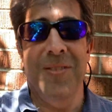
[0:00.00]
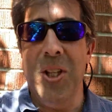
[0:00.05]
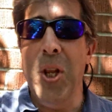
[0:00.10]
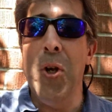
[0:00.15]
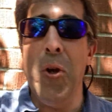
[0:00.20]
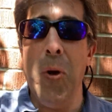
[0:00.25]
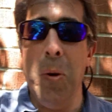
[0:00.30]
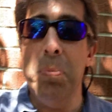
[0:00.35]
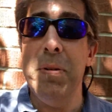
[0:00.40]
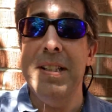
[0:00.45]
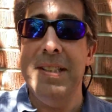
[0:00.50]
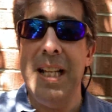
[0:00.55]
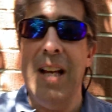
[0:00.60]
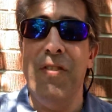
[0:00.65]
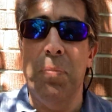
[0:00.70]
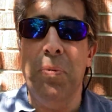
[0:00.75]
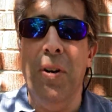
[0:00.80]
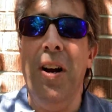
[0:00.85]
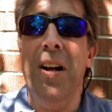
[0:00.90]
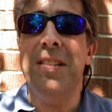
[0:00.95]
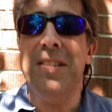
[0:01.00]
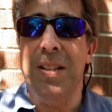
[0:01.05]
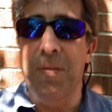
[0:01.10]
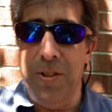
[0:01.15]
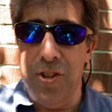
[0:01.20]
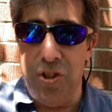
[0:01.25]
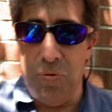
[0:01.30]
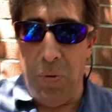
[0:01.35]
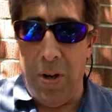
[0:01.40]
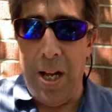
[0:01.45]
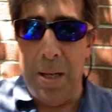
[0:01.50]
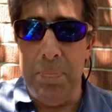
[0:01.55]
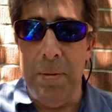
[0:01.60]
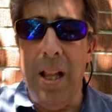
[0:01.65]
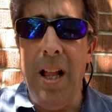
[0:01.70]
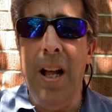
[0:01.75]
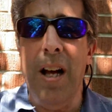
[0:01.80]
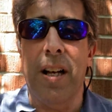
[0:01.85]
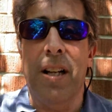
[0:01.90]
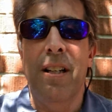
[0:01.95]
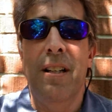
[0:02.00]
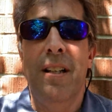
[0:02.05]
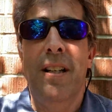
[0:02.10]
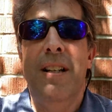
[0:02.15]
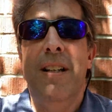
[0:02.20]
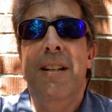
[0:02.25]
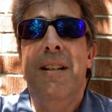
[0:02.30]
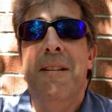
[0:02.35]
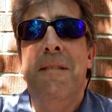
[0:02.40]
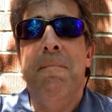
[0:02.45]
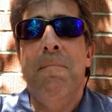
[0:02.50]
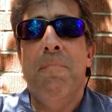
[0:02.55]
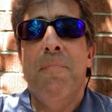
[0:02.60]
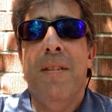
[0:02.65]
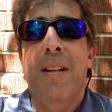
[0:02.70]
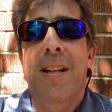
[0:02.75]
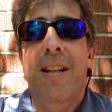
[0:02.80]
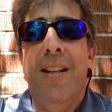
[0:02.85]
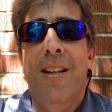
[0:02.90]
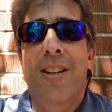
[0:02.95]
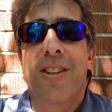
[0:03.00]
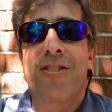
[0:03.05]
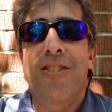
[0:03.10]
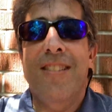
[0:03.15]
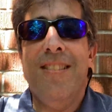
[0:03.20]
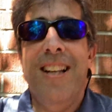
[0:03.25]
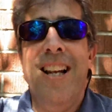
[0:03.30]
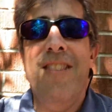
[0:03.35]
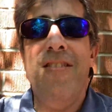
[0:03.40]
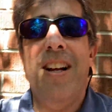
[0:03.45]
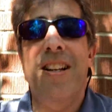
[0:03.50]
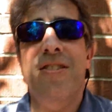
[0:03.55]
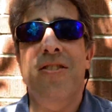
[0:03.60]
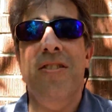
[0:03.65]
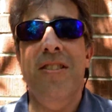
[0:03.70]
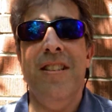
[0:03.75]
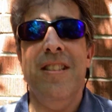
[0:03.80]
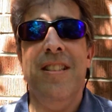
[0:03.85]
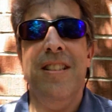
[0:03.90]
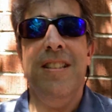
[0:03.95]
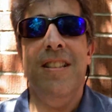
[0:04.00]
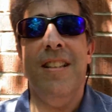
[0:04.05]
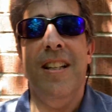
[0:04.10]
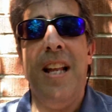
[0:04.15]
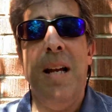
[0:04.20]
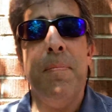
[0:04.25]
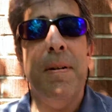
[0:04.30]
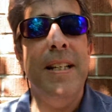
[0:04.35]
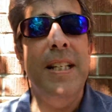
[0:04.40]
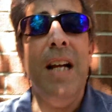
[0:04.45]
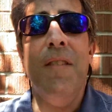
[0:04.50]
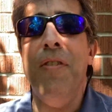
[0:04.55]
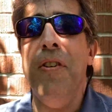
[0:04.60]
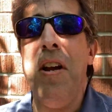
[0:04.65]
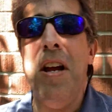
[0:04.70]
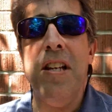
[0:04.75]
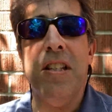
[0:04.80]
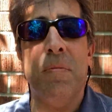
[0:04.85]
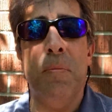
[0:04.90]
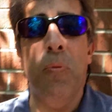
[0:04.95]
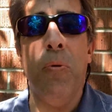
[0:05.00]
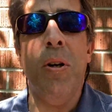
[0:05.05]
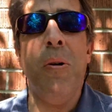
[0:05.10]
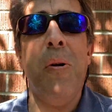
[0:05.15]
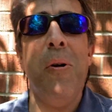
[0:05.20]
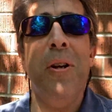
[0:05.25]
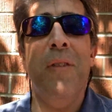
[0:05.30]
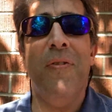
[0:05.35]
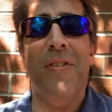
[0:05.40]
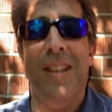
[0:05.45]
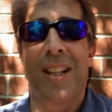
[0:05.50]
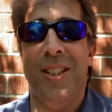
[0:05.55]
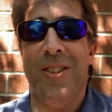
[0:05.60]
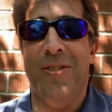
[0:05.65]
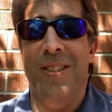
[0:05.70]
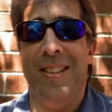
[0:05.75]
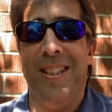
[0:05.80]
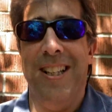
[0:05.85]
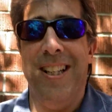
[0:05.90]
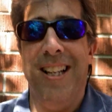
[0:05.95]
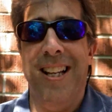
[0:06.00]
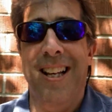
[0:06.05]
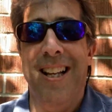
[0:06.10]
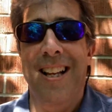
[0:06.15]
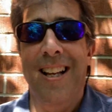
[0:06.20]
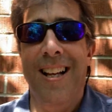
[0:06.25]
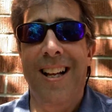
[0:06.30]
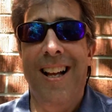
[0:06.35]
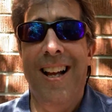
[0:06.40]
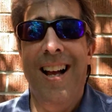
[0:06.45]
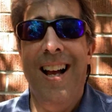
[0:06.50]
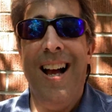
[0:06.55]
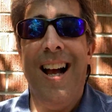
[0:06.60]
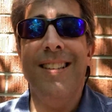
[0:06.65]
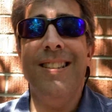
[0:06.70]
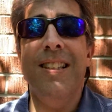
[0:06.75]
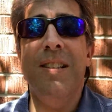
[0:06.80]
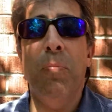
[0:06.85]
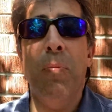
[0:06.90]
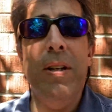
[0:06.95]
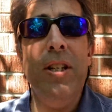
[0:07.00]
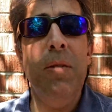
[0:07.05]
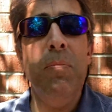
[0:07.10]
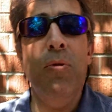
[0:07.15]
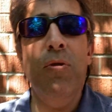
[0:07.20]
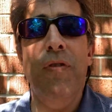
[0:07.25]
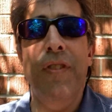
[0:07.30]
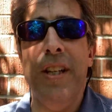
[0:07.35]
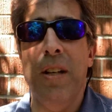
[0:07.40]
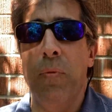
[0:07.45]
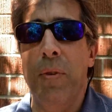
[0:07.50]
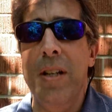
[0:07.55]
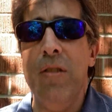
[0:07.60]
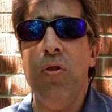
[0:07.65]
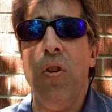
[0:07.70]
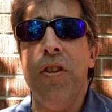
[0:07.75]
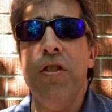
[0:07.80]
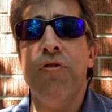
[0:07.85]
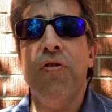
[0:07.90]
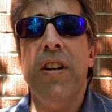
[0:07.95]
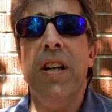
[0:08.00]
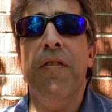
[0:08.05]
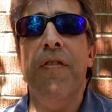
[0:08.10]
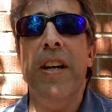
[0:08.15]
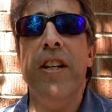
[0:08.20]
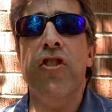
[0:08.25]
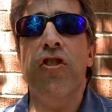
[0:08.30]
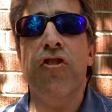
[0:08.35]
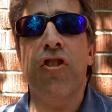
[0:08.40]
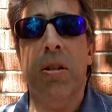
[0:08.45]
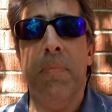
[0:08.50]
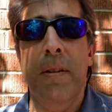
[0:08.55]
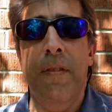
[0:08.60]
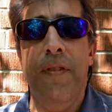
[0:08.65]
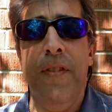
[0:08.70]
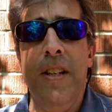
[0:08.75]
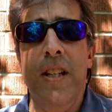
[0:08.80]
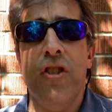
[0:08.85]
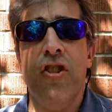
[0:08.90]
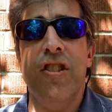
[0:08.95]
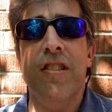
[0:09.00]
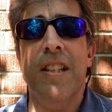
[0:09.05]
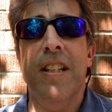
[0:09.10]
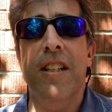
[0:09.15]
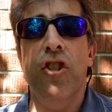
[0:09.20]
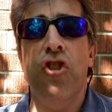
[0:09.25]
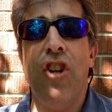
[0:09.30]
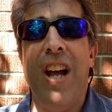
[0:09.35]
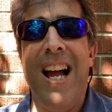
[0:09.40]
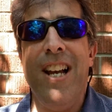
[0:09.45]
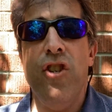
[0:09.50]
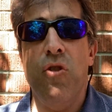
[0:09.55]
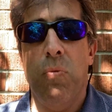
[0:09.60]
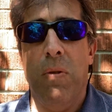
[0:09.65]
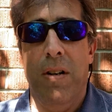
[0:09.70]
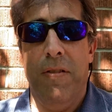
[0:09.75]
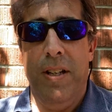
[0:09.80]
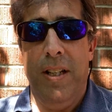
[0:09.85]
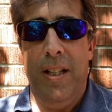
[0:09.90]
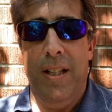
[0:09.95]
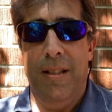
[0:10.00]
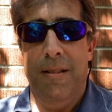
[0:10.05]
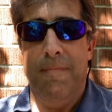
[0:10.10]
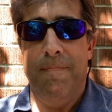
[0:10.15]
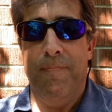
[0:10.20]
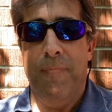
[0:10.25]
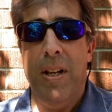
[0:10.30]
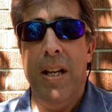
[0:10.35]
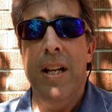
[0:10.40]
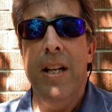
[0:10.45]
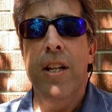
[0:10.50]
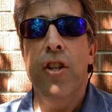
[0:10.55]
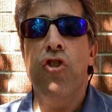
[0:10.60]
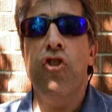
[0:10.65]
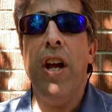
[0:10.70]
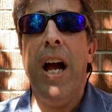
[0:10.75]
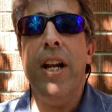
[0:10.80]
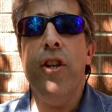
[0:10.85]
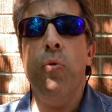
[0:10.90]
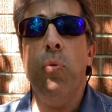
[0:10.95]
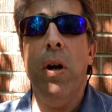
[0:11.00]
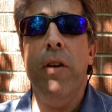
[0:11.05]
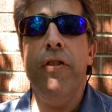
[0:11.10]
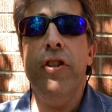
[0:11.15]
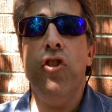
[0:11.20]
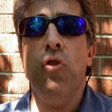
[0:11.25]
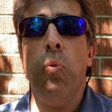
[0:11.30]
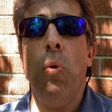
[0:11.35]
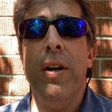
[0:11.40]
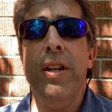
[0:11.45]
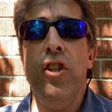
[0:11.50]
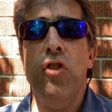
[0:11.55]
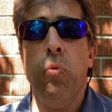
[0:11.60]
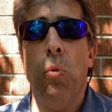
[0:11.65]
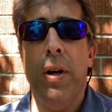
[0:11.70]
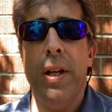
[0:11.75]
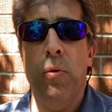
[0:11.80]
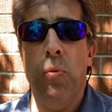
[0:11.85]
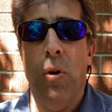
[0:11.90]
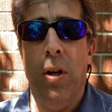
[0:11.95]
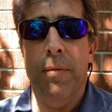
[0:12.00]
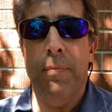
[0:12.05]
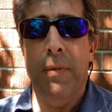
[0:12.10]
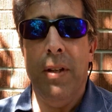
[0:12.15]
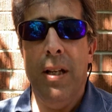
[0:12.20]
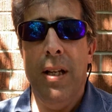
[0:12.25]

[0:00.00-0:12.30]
Nobody's David Bronstein, which is why I blog. So I said, Andrew, I saw the neighbor. He never asked me, what do I owe you for electricity? I said, then when you're moving in, when is all this renovations going to be finished? He said, in January 2021.